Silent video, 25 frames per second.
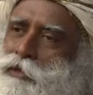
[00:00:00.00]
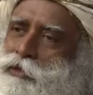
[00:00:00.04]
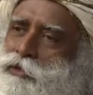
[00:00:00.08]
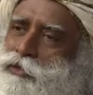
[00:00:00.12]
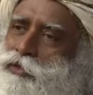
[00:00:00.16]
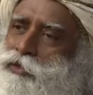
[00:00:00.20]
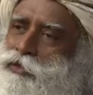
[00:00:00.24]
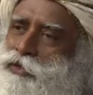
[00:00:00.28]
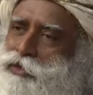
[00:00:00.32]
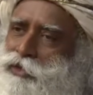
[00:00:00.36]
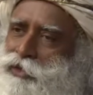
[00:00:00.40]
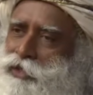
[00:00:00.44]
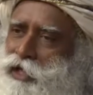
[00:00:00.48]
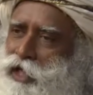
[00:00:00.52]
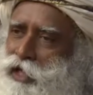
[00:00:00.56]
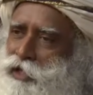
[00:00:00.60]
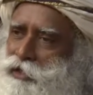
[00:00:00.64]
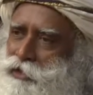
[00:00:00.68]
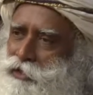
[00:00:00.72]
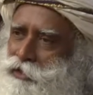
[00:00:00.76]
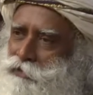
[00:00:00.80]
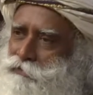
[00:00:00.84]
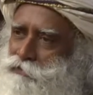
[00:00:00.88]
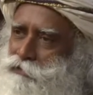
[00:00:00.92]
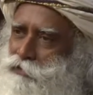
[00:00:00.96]
So the
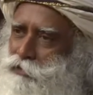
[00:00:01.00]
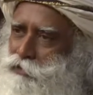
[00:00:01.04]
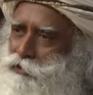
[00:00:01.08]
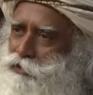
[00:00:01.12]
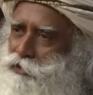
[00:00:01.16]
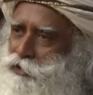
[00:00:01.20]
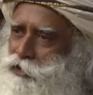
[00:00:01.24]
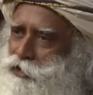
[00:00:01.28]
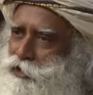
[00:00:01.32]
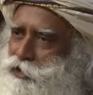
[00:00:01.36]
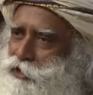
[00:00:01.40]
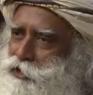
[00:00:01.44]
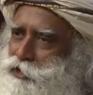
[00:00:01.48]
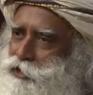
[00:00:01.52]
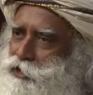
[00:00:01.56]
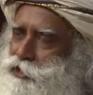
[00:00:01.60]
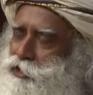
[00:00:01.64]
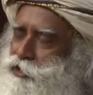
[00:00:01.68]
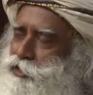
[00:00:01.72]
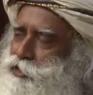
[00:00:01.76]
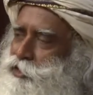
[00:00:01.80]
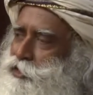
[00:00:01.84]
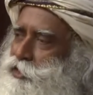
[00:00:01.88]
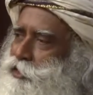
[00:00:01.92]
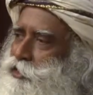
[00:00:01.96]
science of consecration
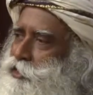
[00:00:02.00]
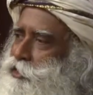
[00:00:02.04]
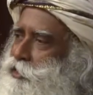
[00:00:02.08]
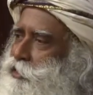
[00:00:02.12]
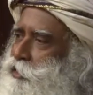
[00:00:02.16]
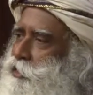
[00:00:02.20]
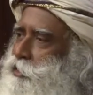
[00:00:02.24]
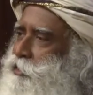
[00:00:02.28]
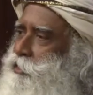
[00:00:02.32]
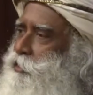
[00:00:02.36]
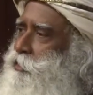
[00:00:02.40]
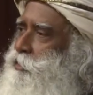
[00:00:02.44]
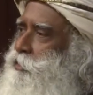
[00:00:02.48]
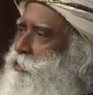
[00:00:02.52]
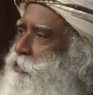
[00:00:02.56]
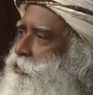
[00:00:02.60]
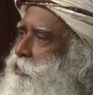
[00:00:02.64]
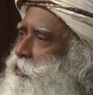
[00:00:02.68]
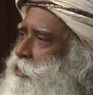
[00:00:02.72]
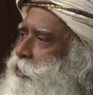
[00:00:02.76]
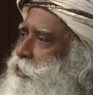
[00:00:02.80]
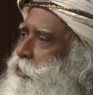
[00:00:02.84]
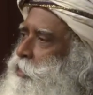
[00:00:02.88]
is just this.